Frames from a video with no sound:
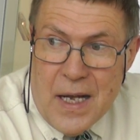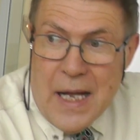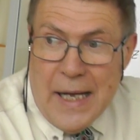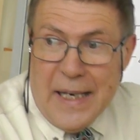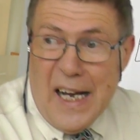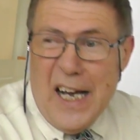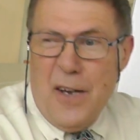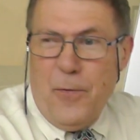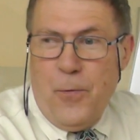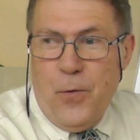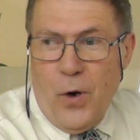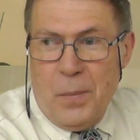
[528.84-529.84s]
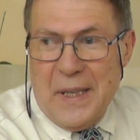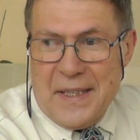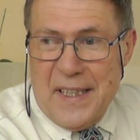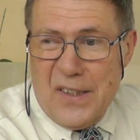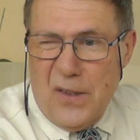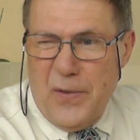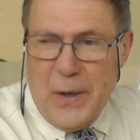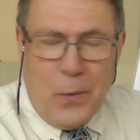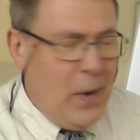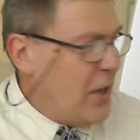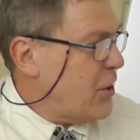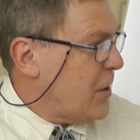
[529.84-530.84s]
and I have formed a set of
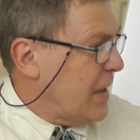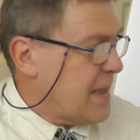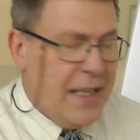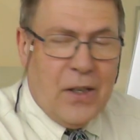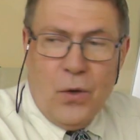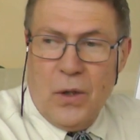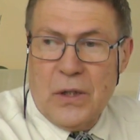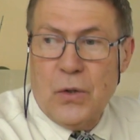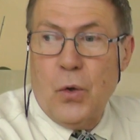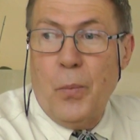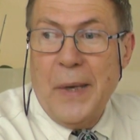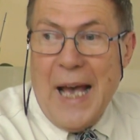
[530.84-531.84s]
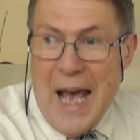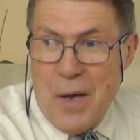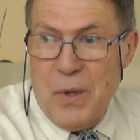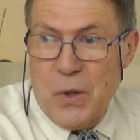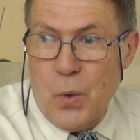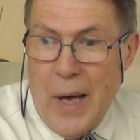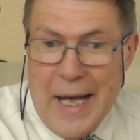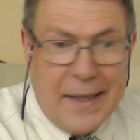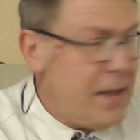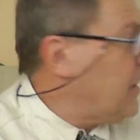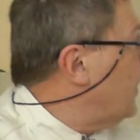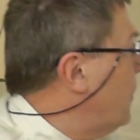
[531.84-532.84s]
equations in order to be able to
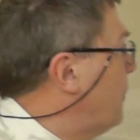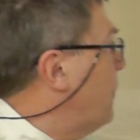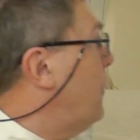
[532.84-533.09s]
handle the